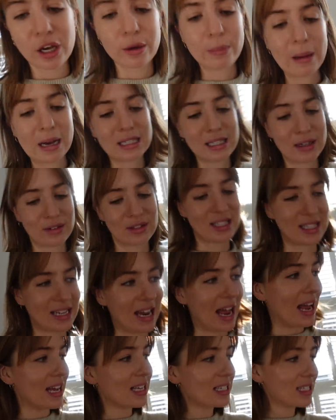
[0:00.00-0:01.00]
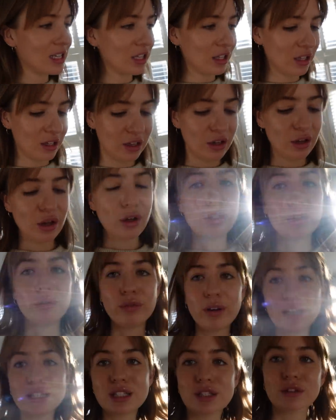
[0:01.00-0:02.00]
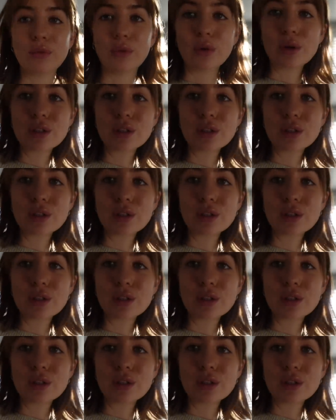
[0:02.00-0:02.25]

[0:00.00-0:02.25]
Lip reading: go back downstairs to the rest of